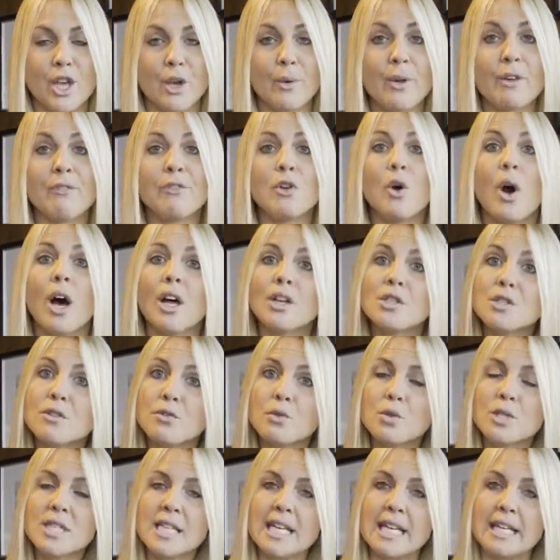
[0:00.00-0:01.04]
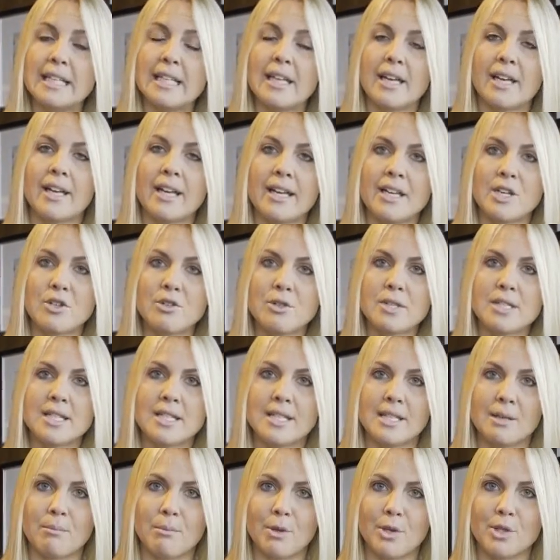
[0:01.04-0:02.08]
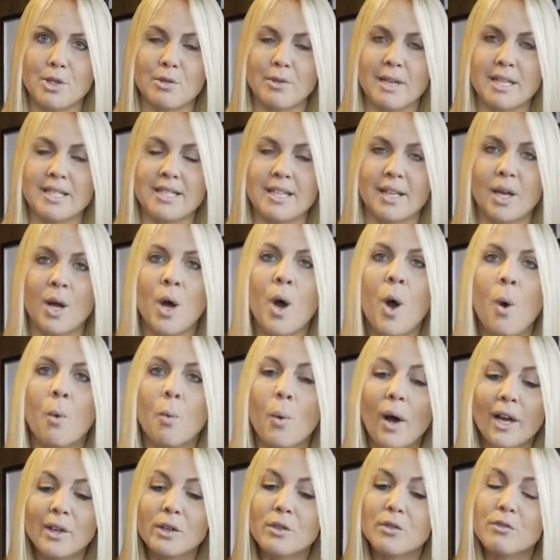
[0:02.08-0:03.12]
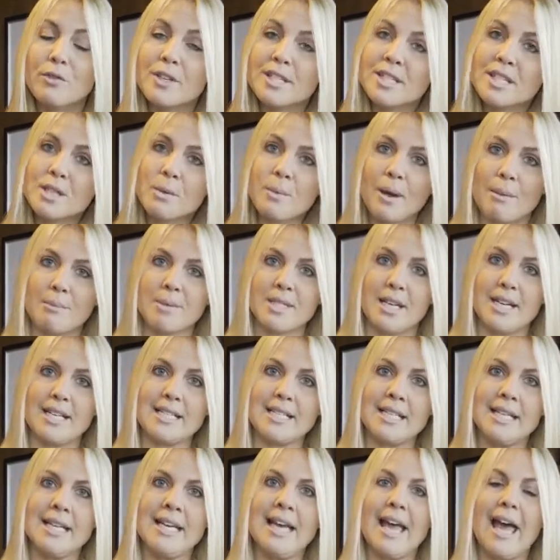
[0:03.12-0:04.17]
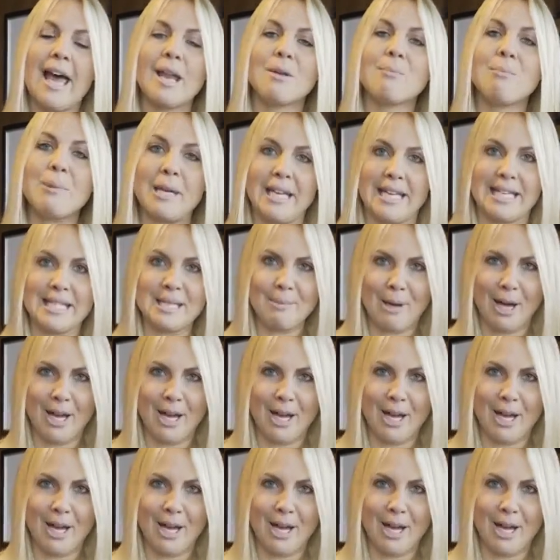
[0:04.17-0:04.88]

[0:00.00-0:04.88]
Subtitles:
So if you're under 14 and are interested in motor racing, why not visit the website and be